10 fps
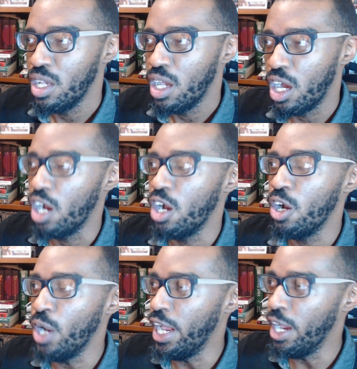her
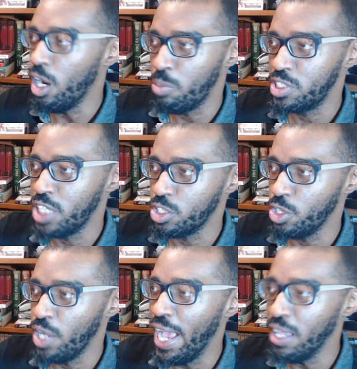and her protector
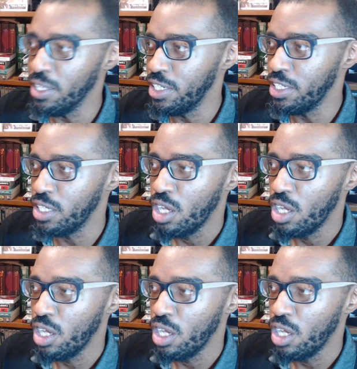Alan